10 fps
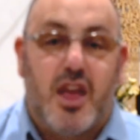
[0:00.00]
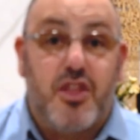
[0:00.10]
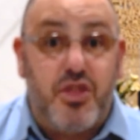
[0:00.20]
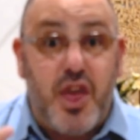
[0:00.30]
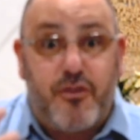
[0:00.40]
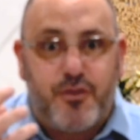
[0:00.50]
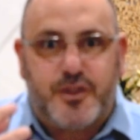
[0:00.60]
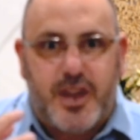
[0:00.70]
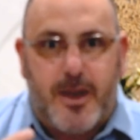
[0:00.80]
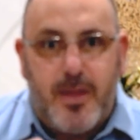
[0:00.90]

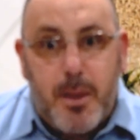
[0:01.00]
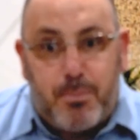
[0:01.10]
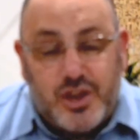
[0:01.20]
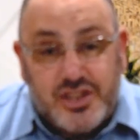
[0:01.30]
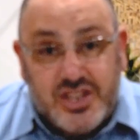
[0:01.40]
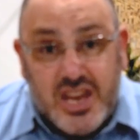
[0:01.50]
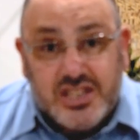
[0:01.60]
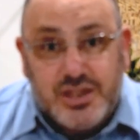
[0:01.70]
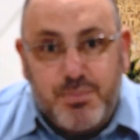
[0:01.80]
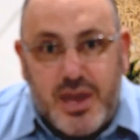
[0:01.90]
Thefte,
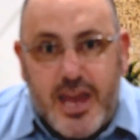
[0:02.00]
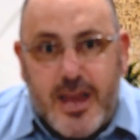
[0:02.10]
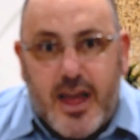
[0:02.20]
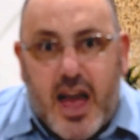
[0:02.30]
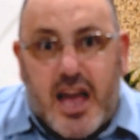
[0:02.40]
possess me